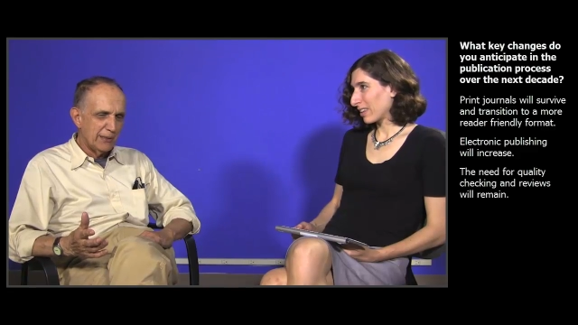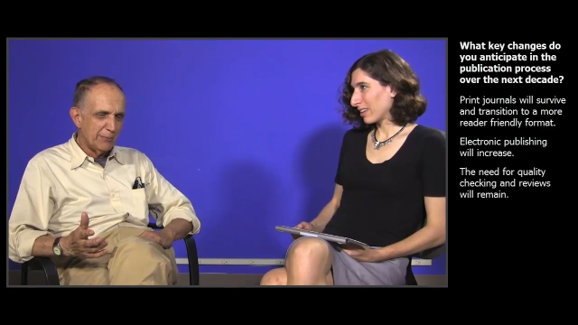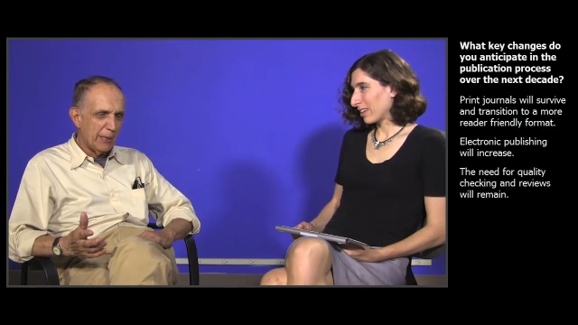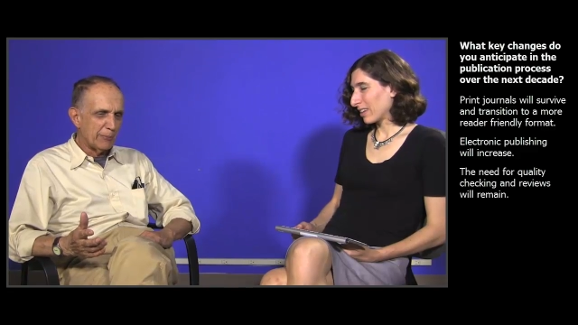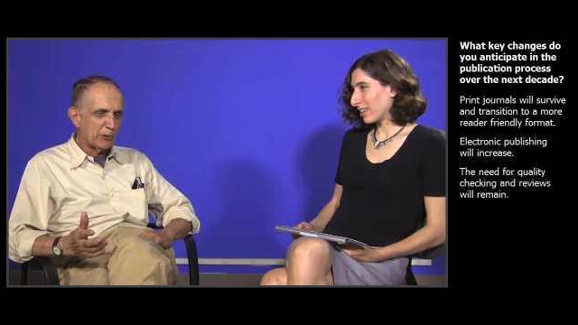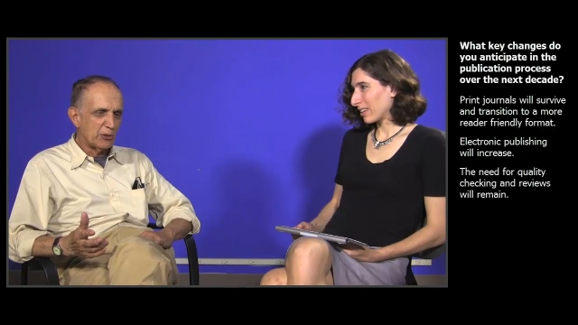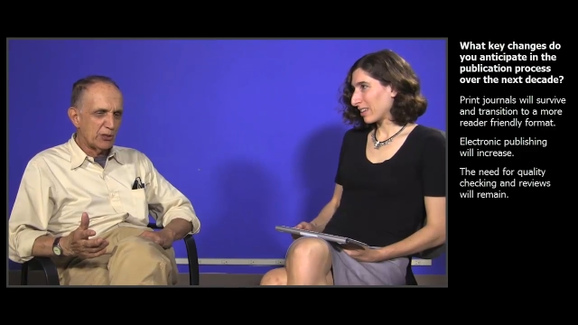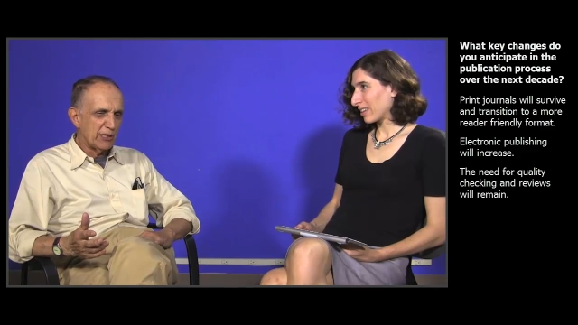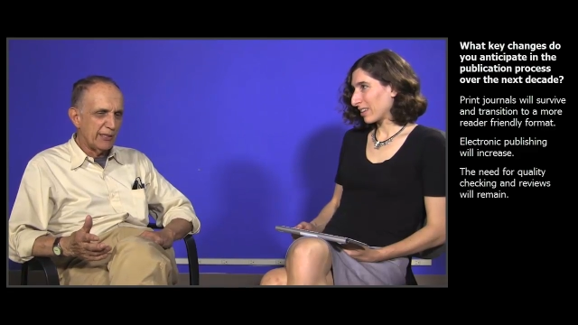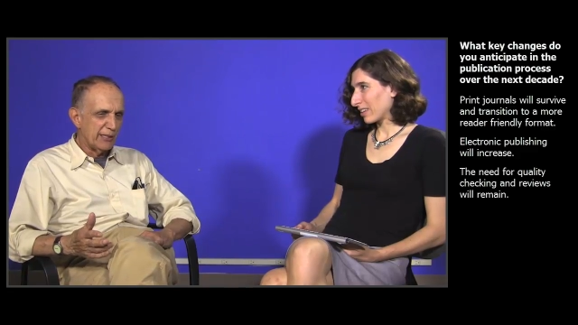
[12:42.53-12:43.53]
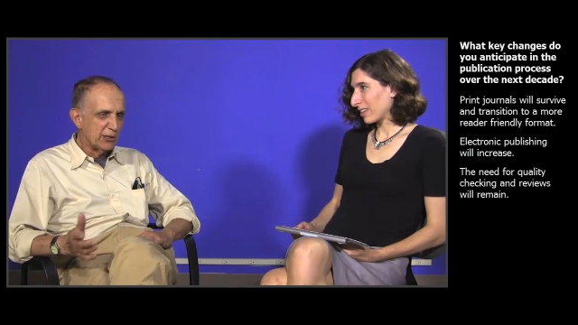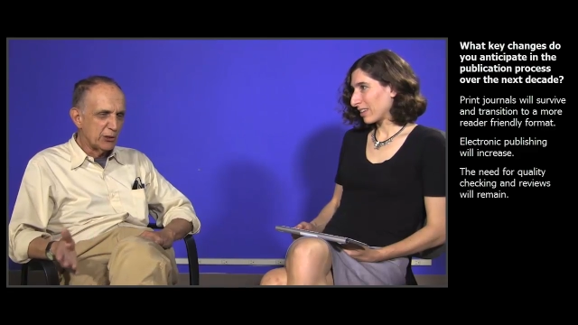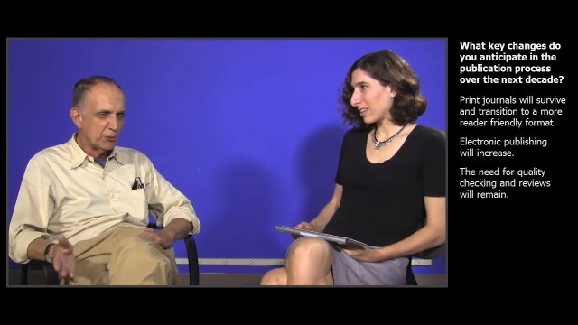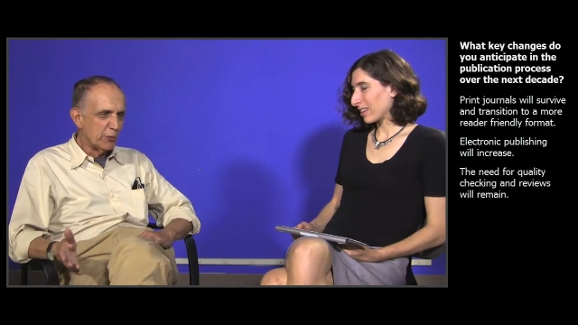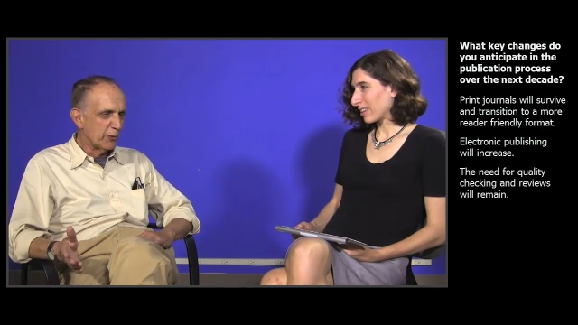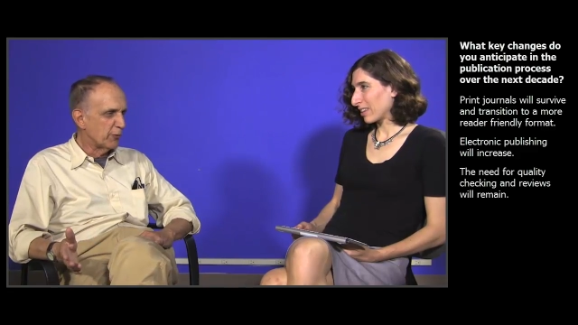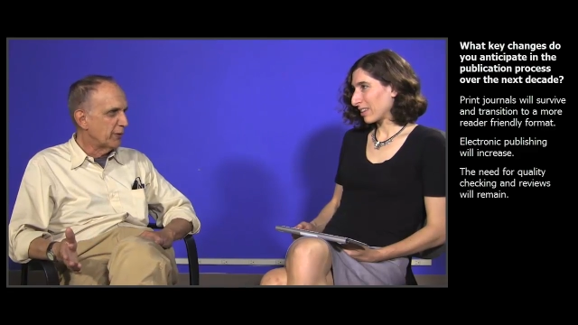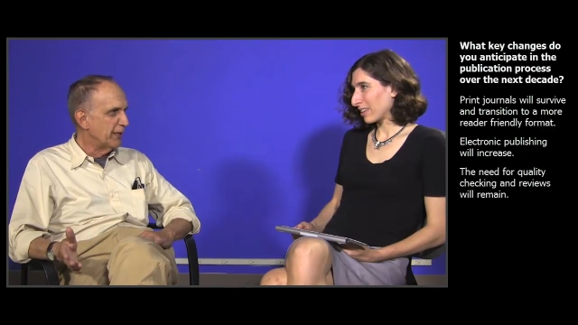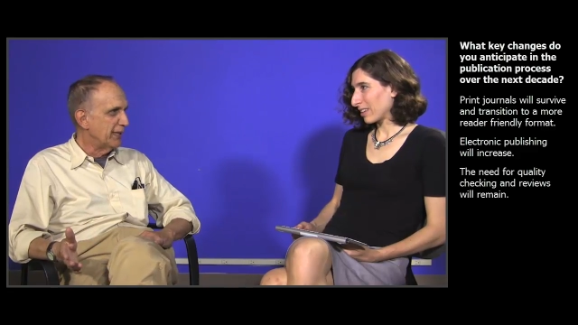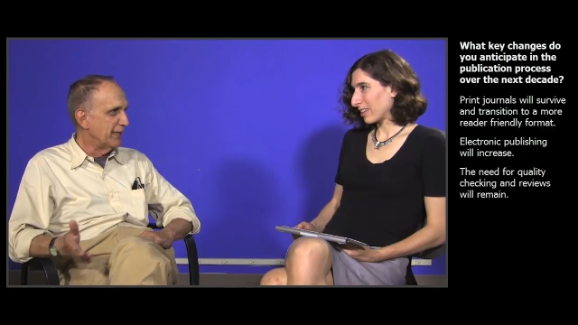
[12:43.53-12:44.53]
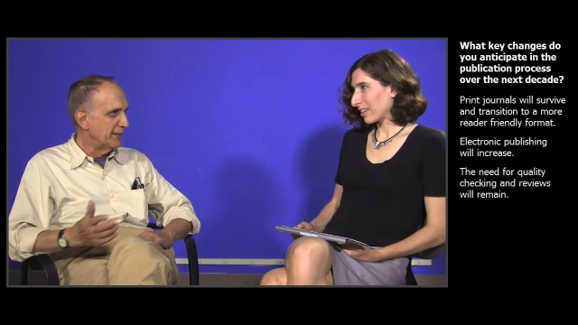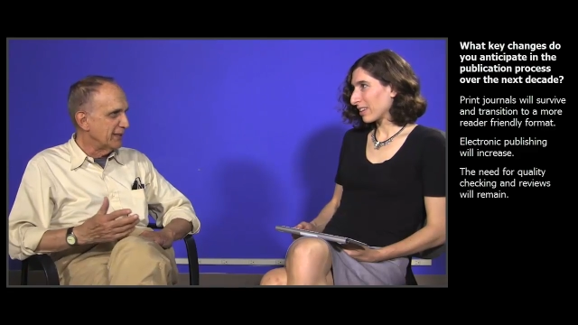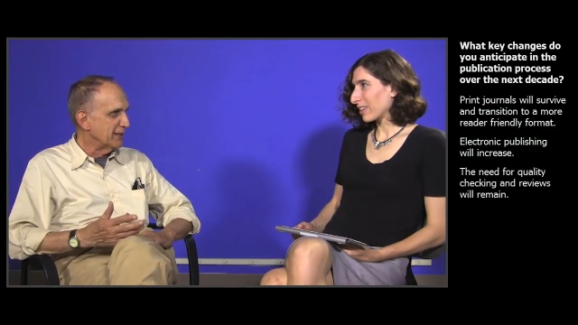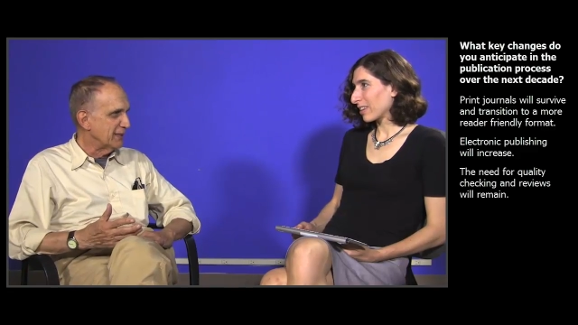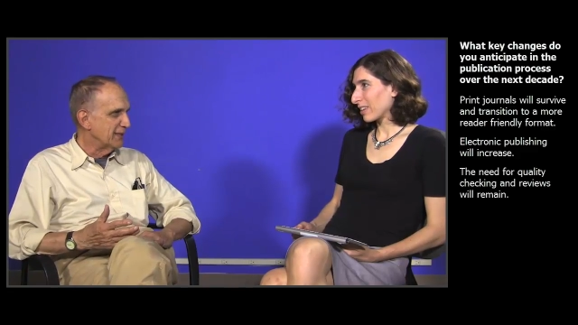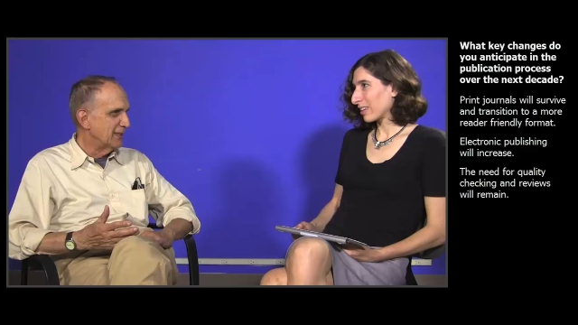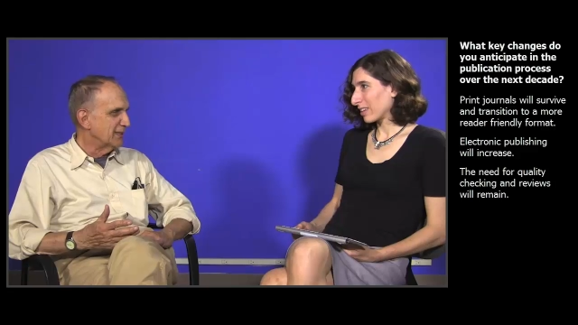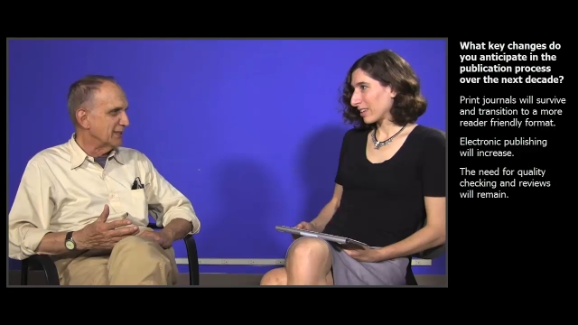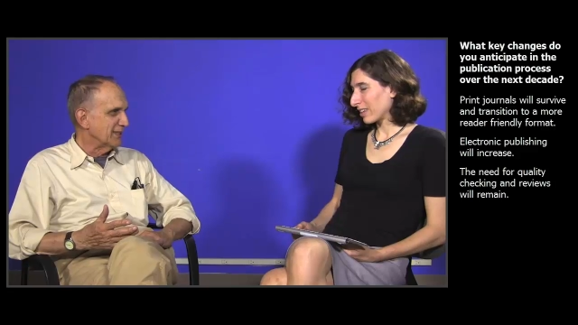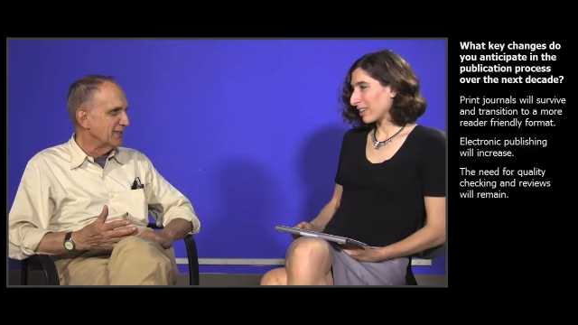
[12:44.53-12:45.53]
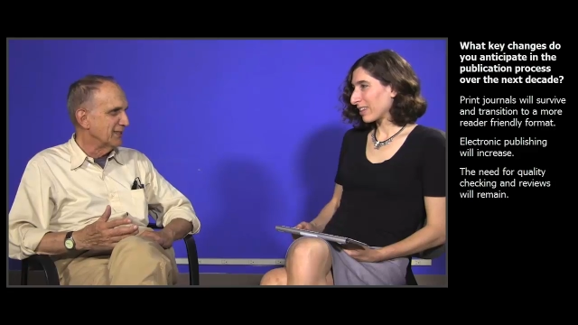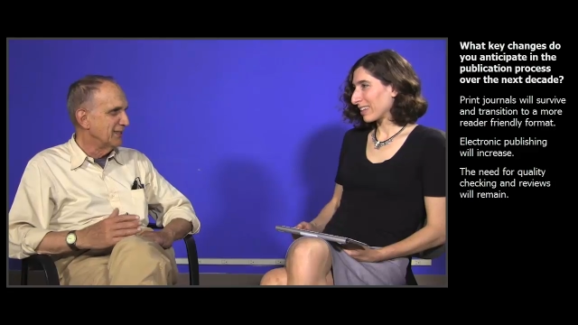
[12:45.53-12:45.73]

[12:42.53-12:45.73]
Speaker 1: papers to say this is worth reading and this isn't.